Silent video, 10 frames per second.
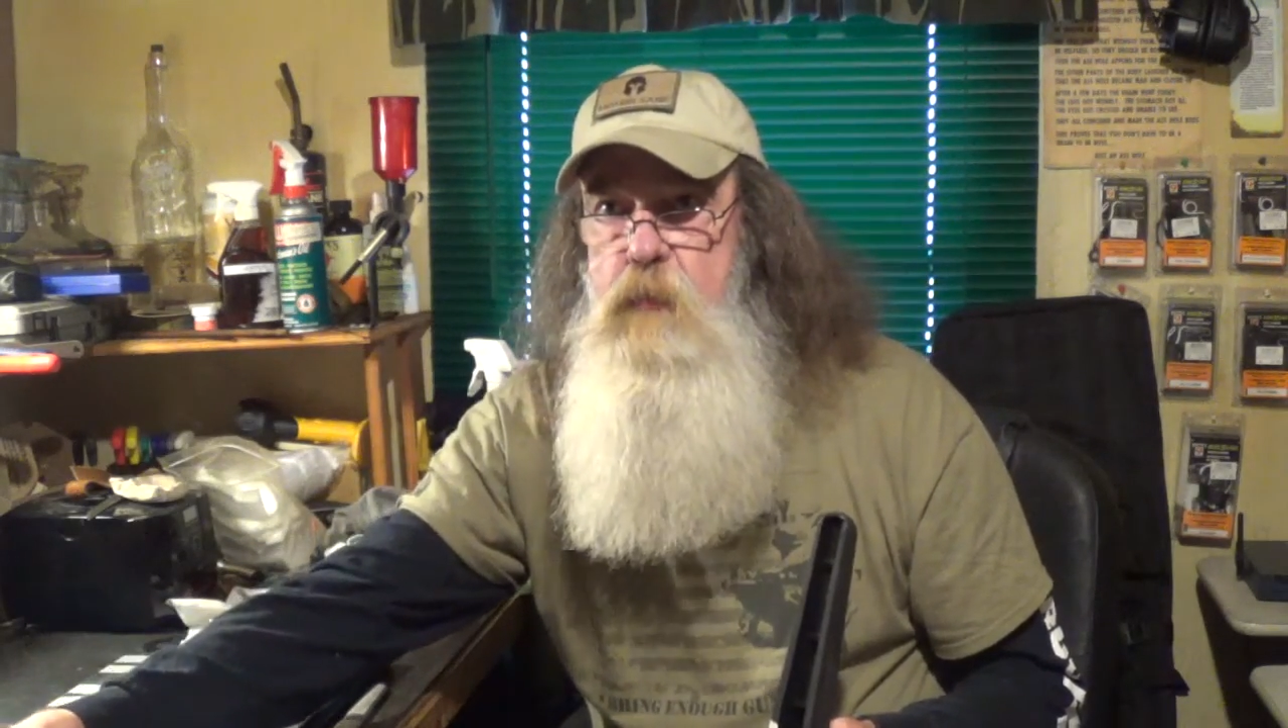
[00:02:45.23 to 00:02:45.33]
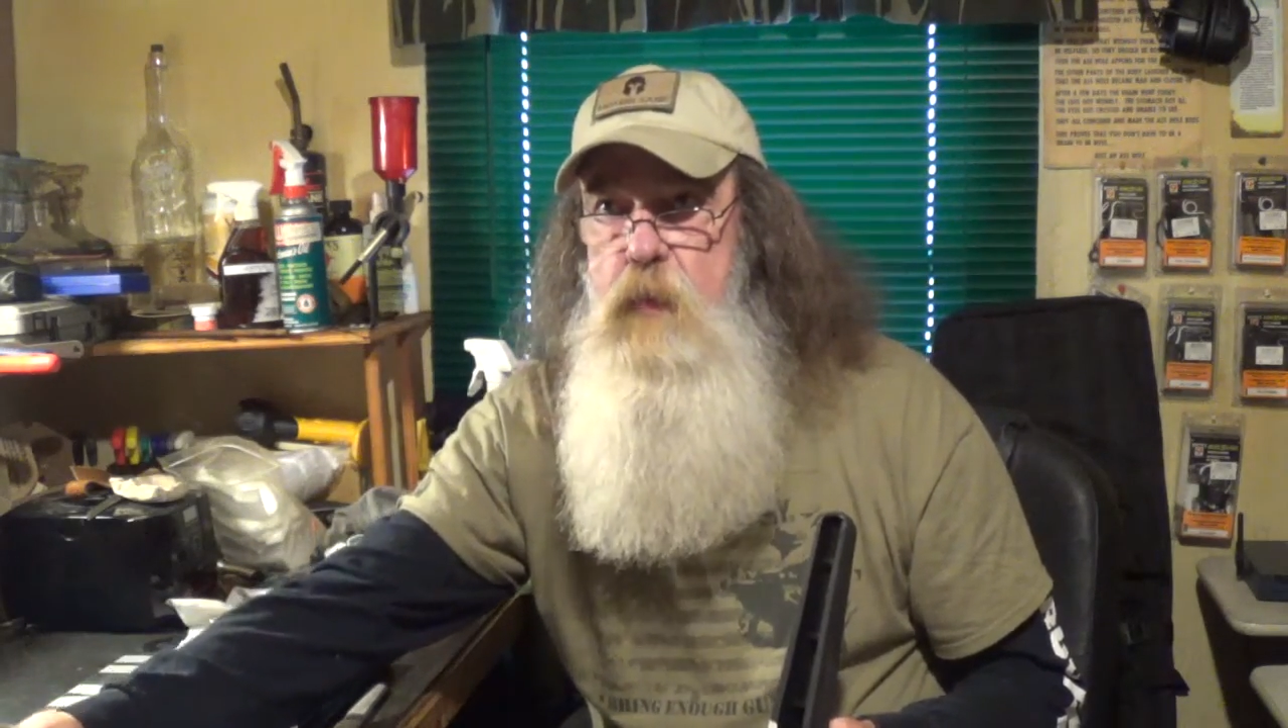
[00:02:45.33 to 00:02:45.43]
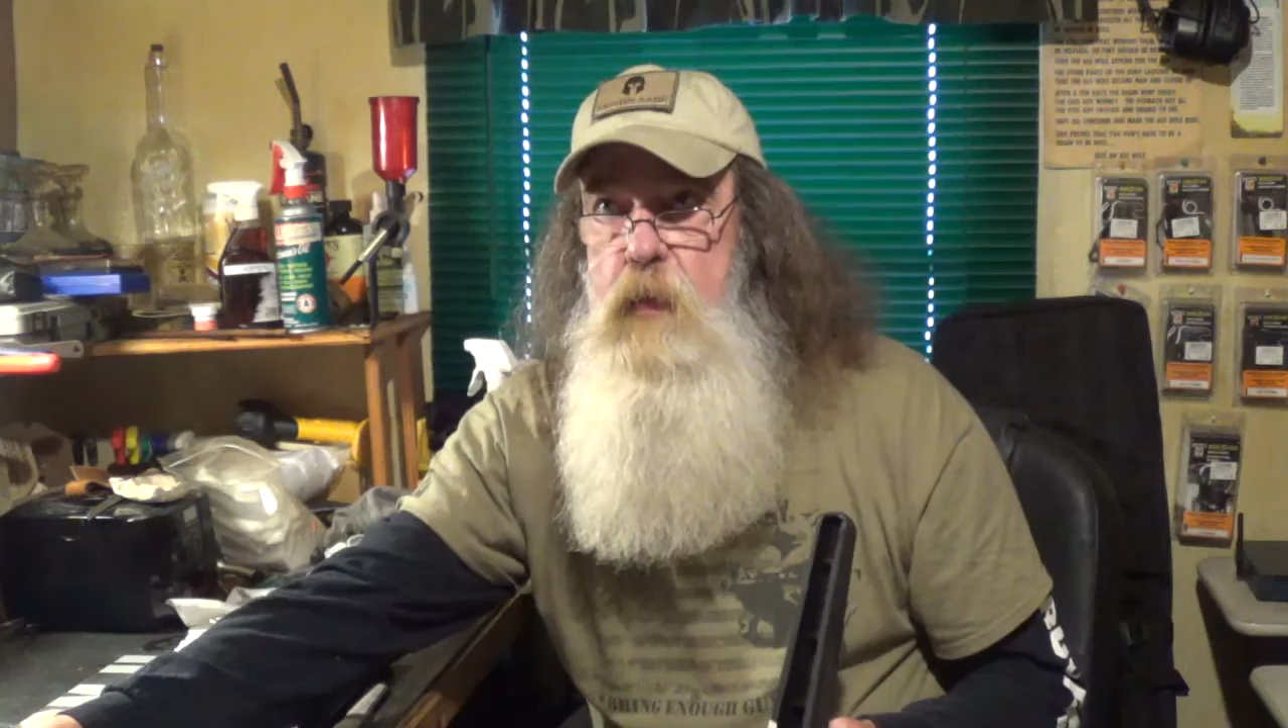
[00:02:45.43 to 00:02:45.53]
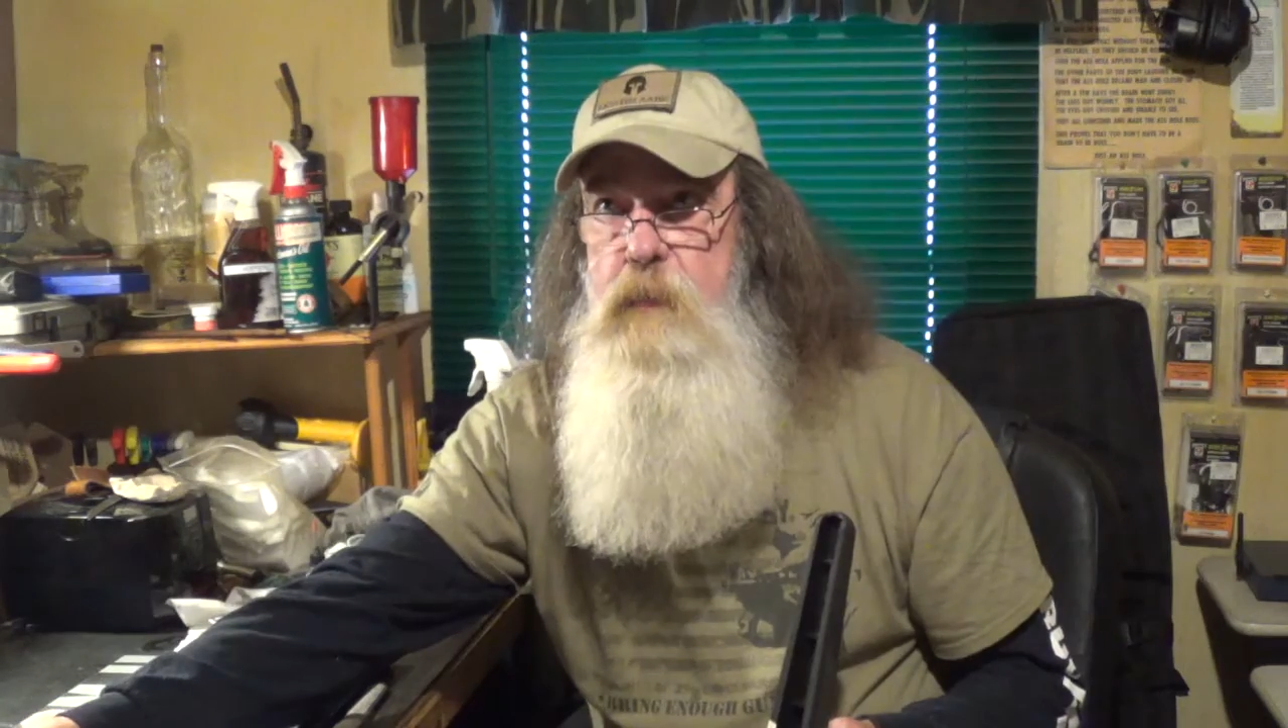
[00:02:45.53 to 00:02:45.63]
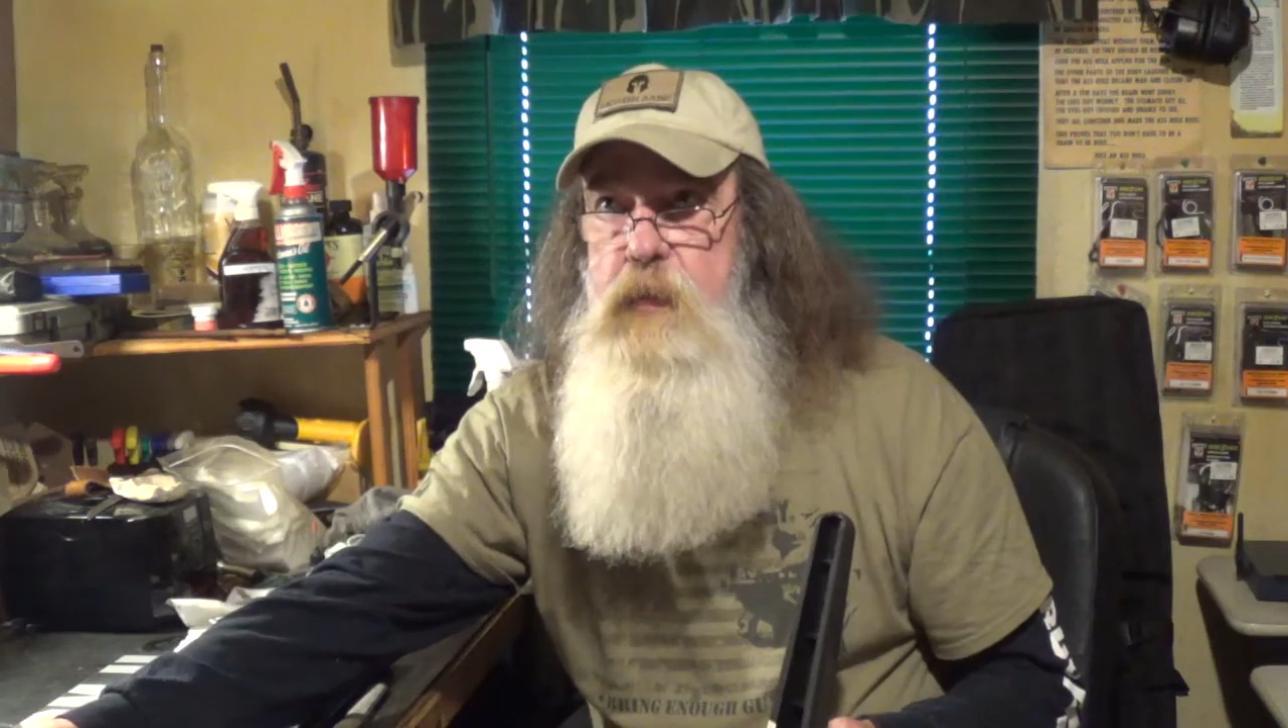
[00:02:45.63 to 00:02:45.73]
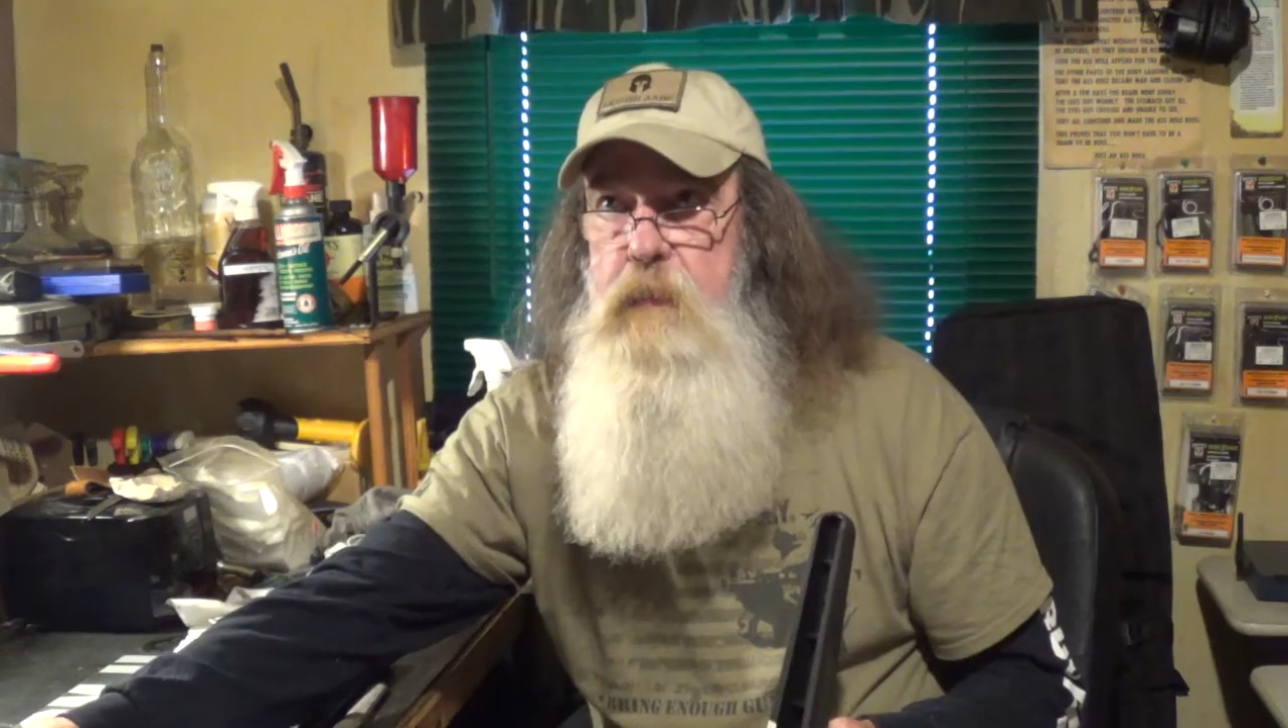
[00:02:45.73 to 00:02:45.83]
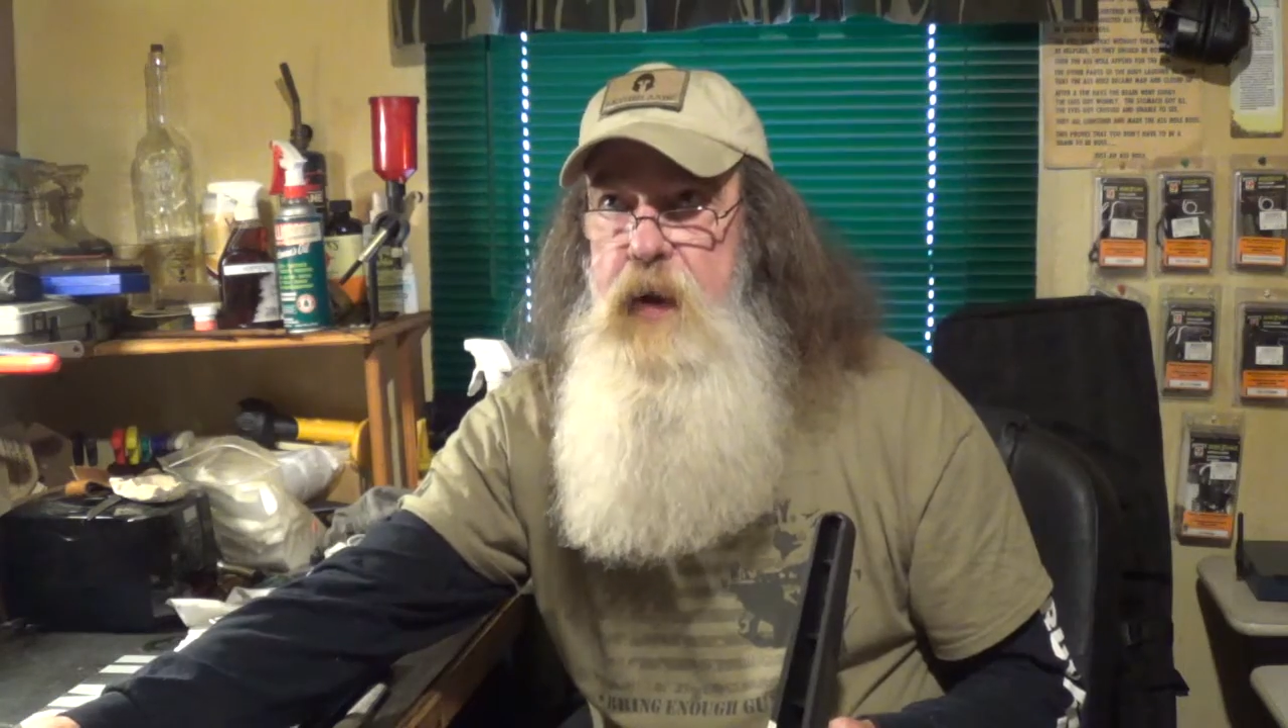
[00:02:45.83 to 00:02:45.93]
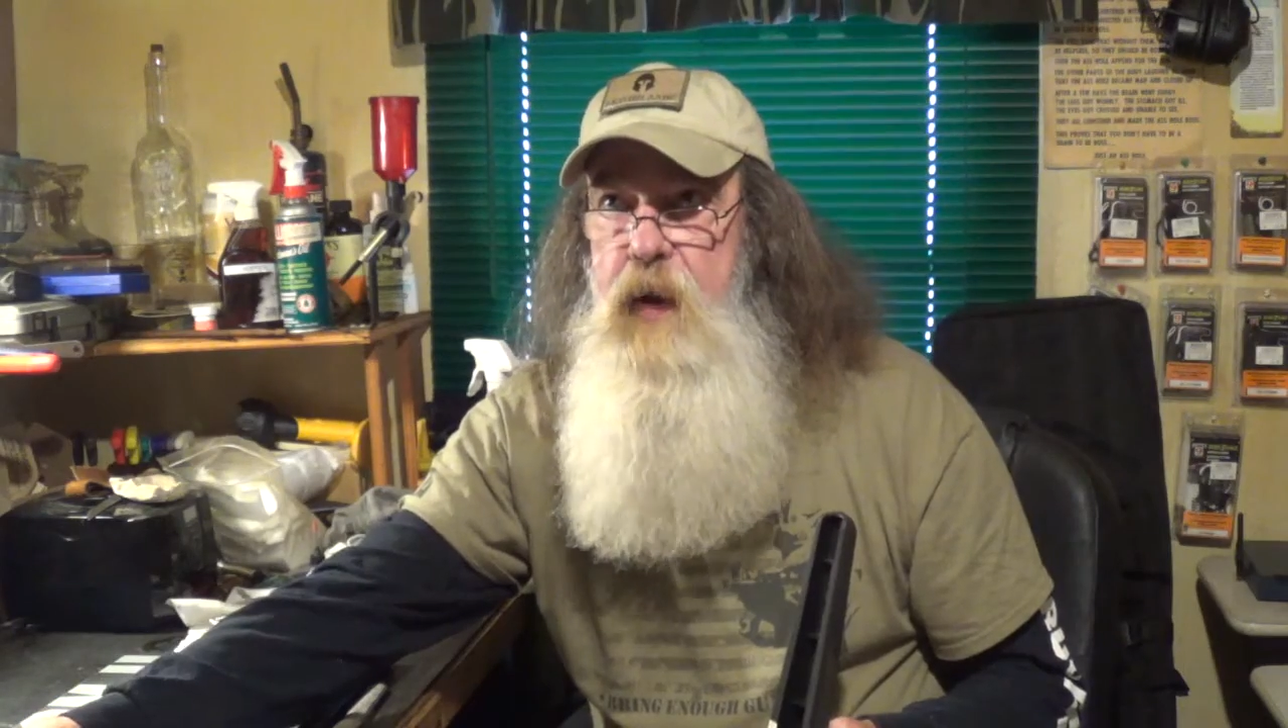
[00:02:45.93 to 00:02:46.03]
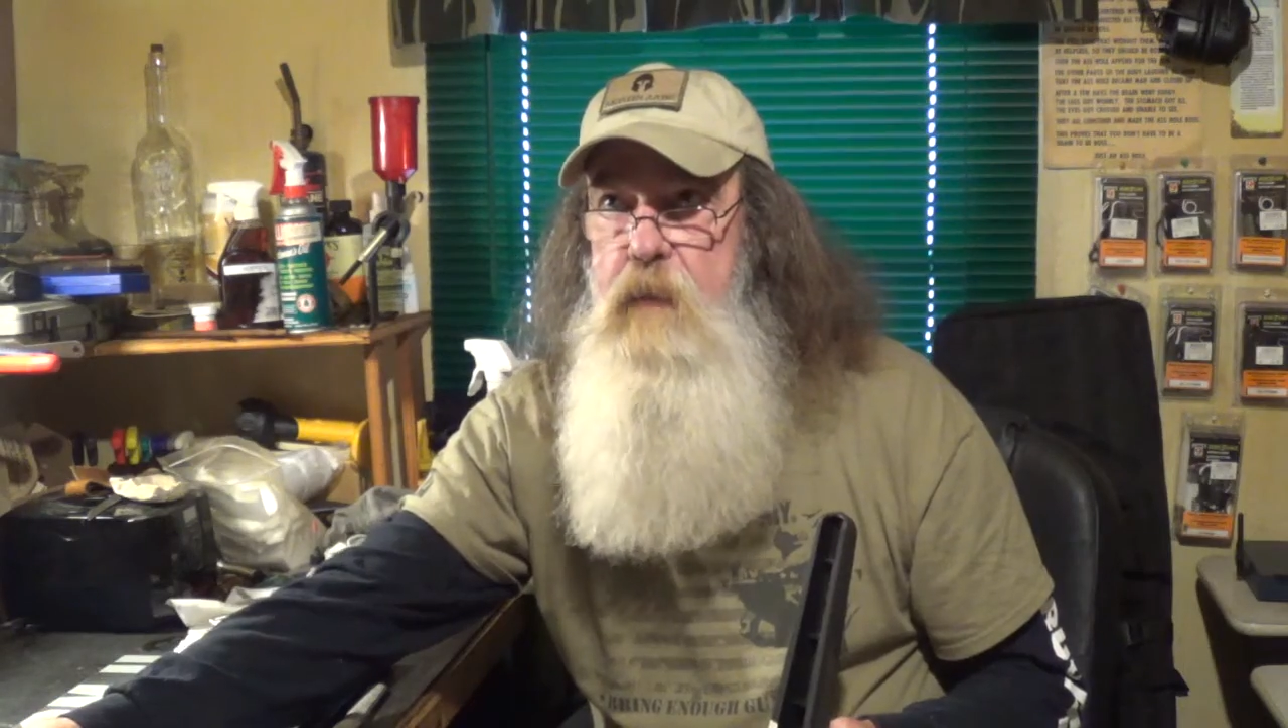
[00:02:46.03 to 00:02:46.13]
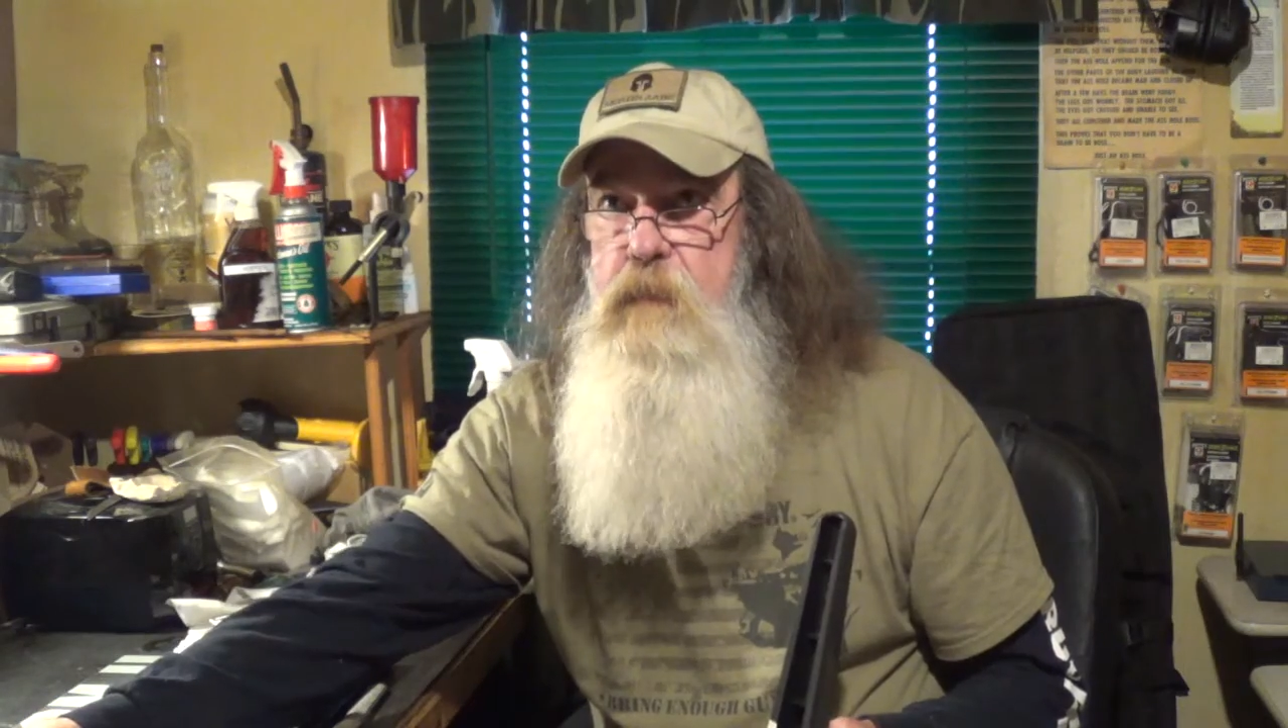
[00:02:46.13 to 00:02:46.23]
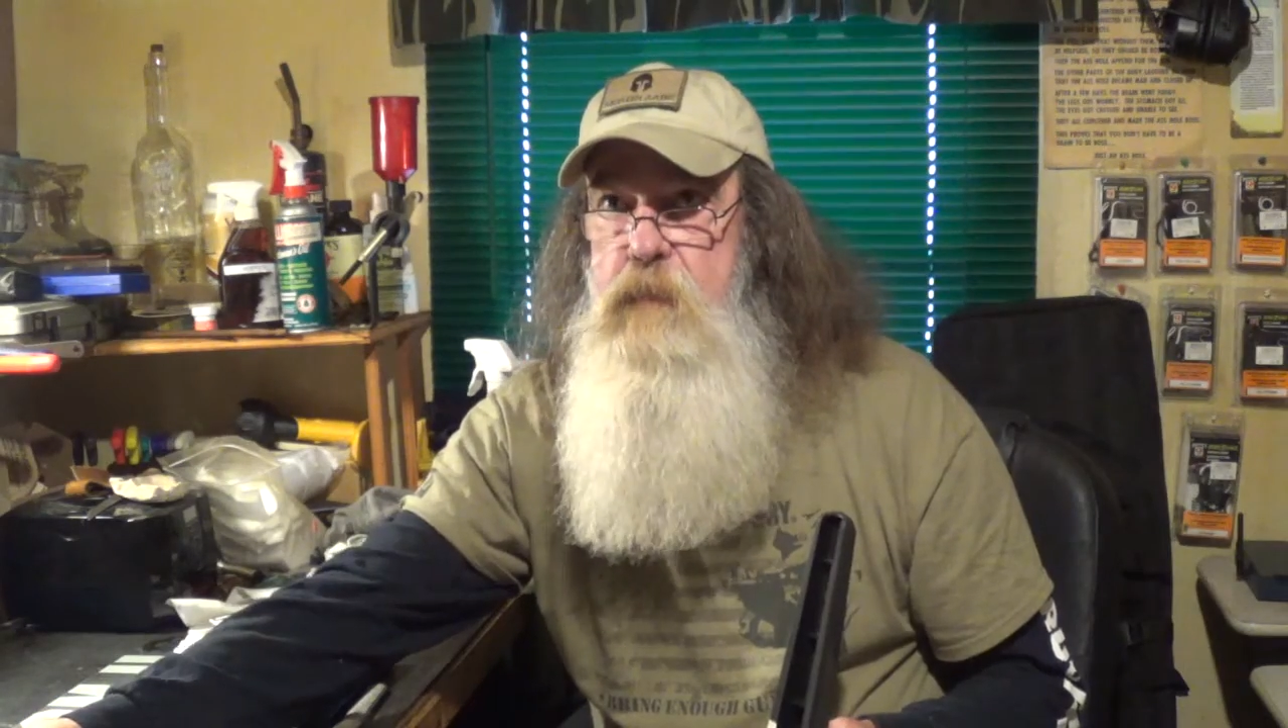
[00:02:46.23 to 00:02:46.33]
we're up to about